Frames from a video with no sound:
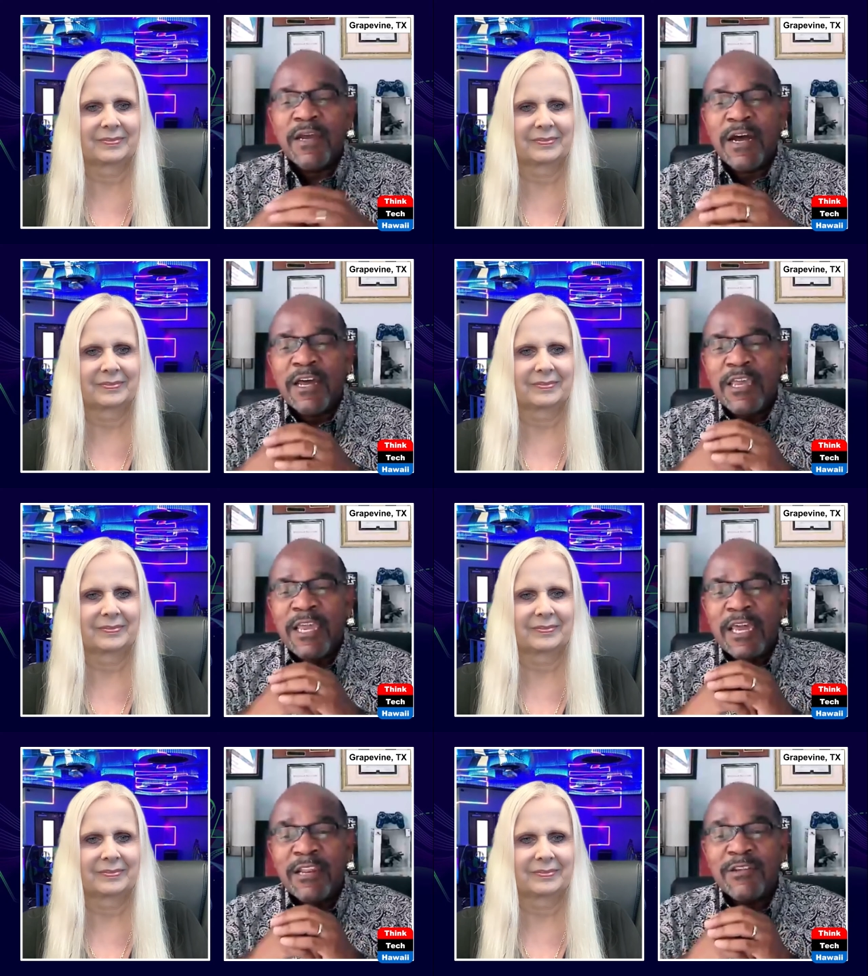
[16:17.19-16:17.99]

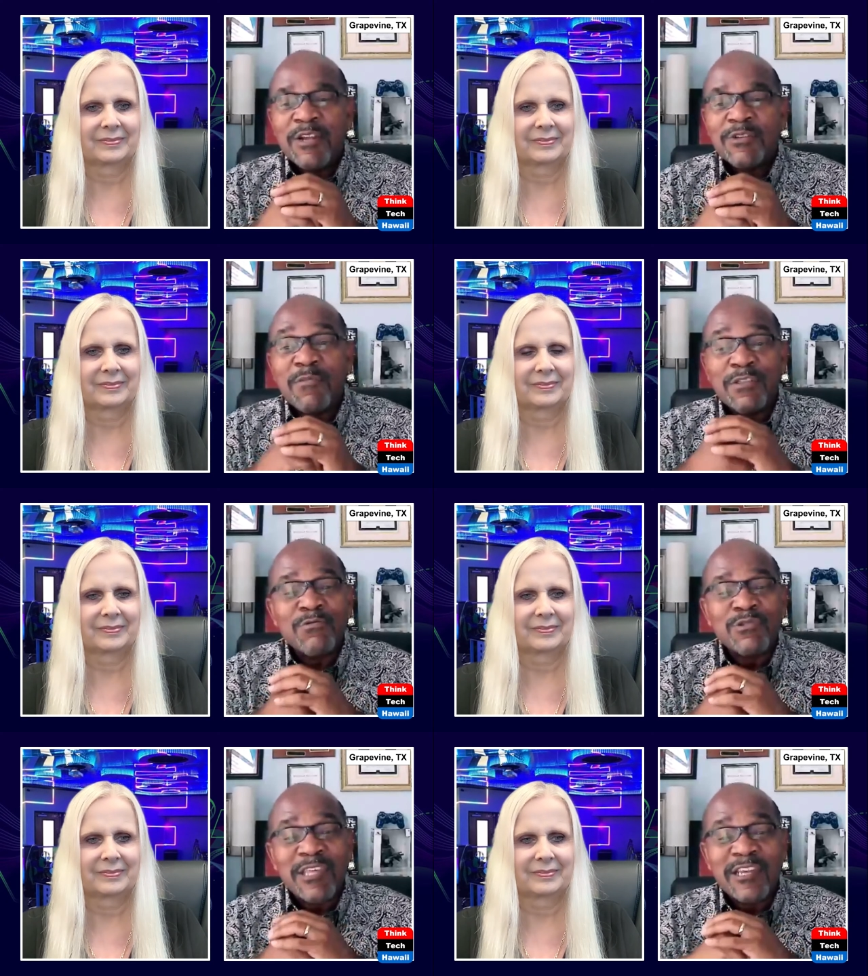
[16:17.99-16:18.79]
Speaker 1: And there's some of
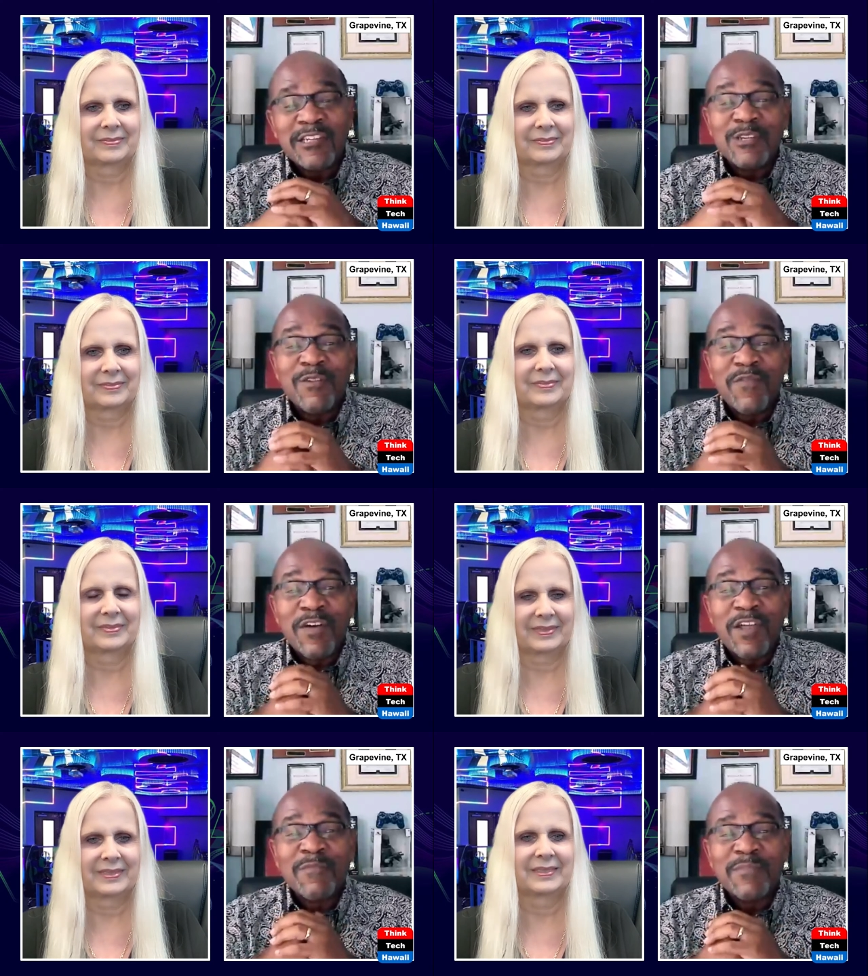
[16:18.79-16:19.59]
those things in
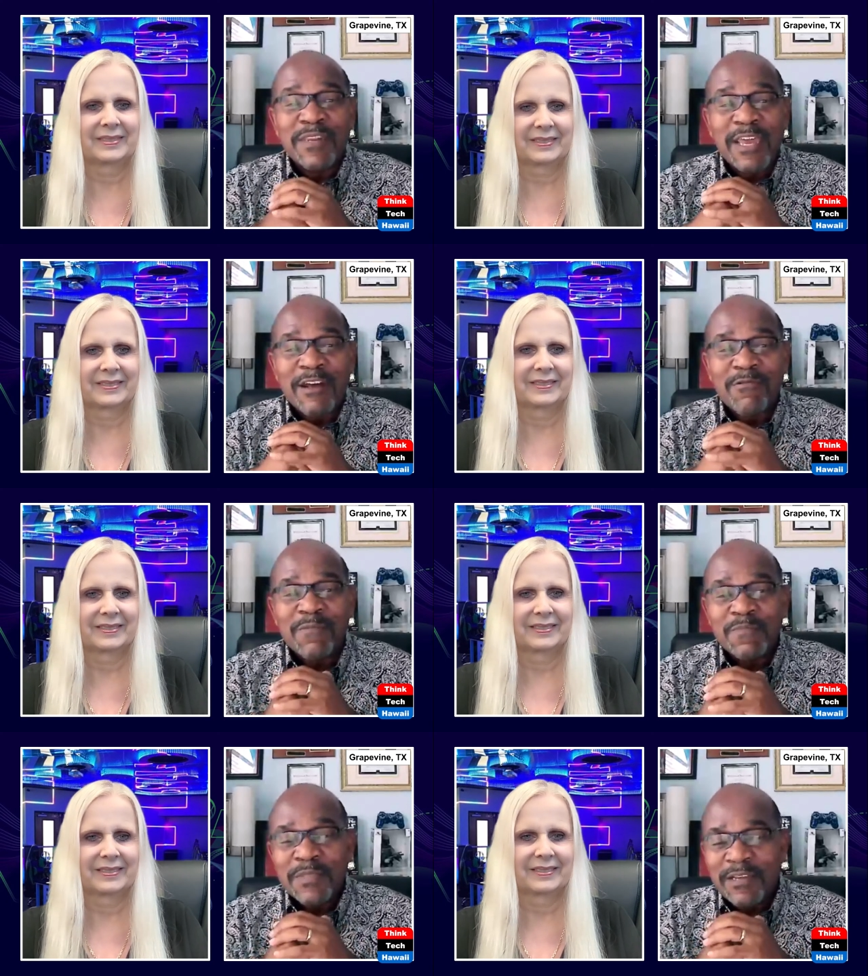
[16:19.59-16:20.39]
development now
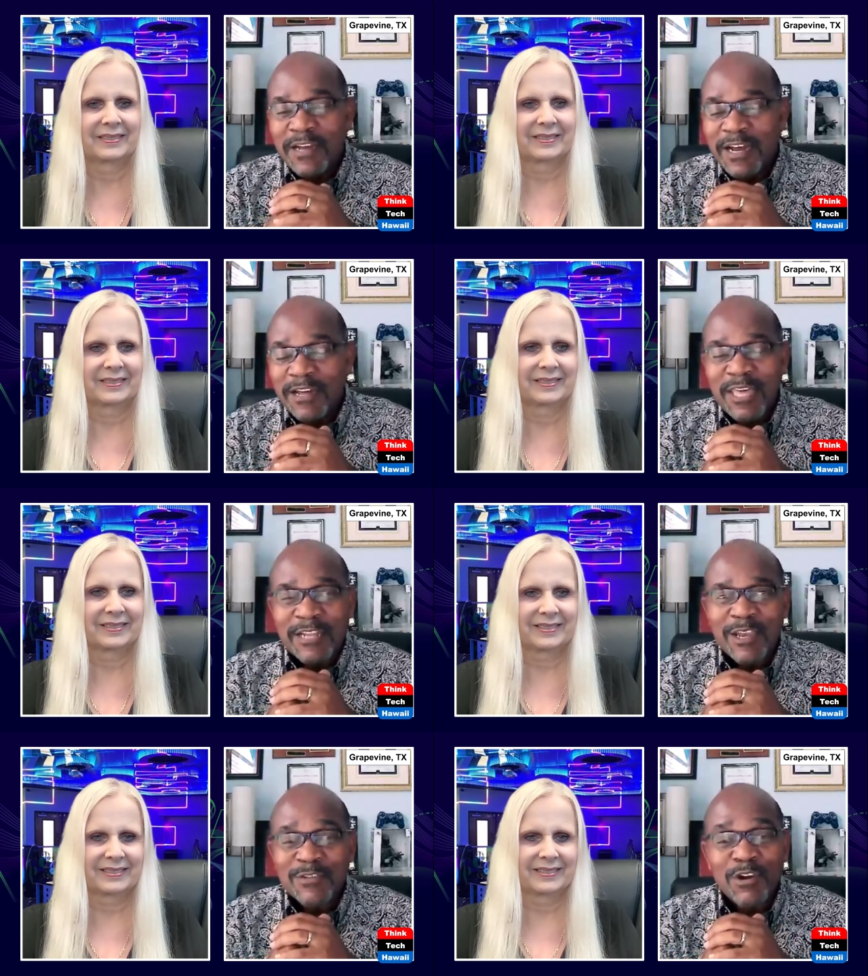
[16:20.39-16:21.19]
that
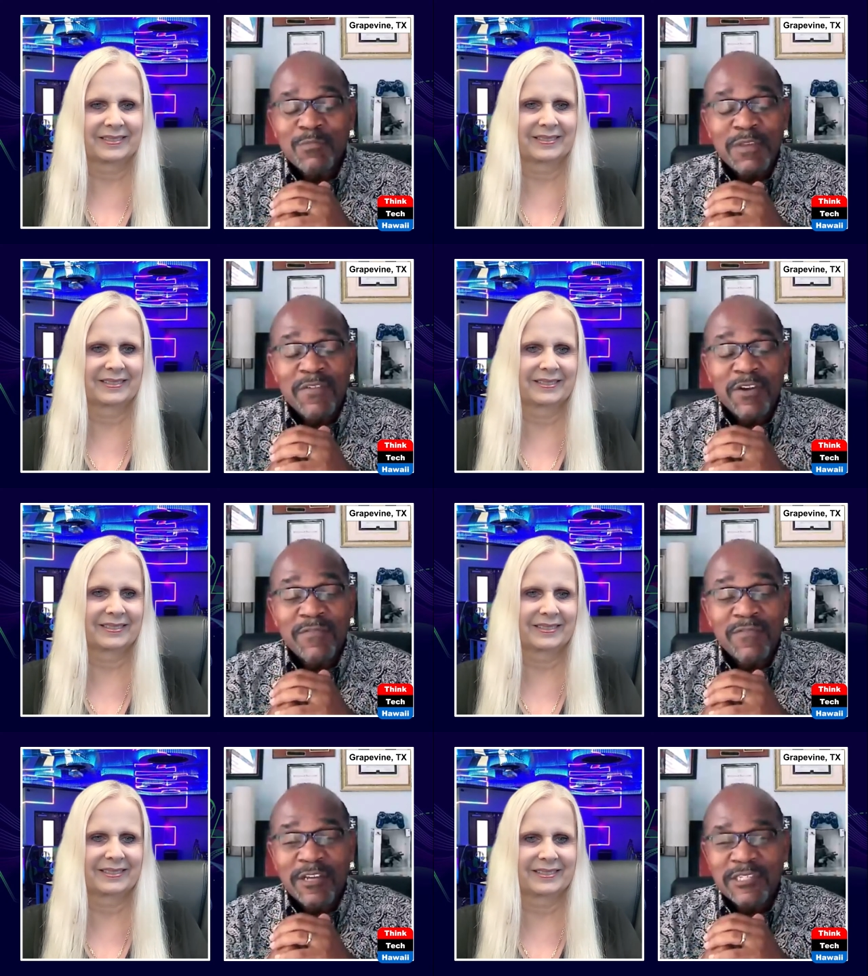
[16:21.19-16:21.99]
is going to be
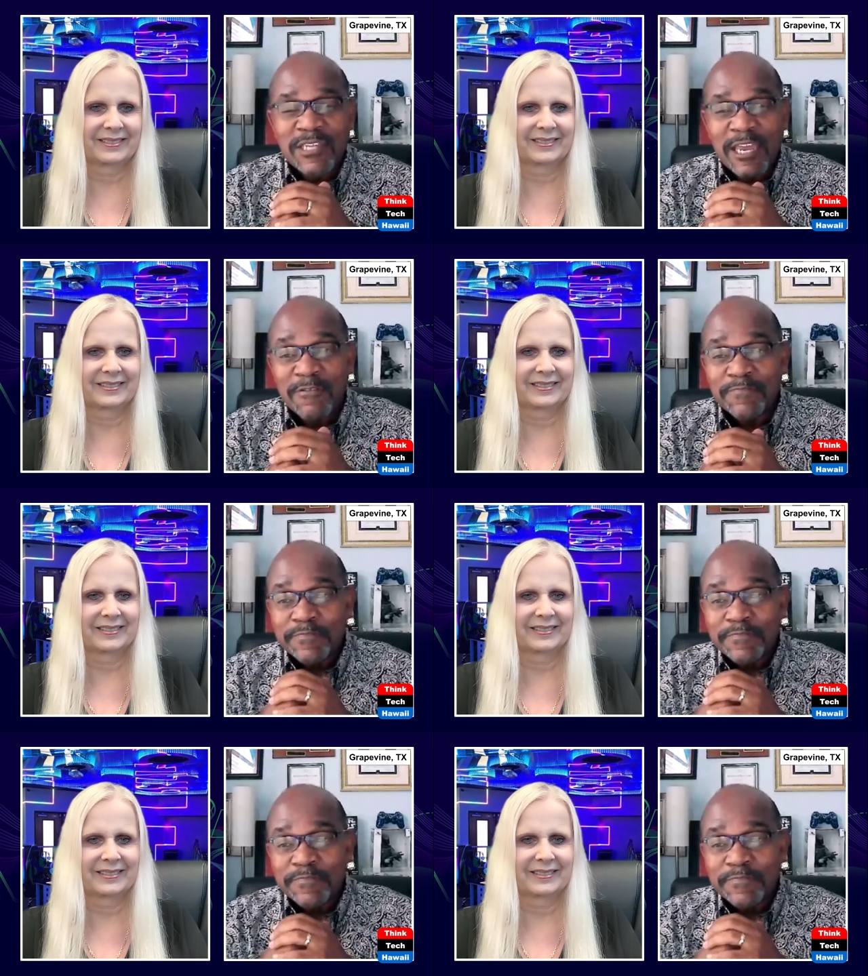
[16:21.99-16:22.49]
very, very exciting.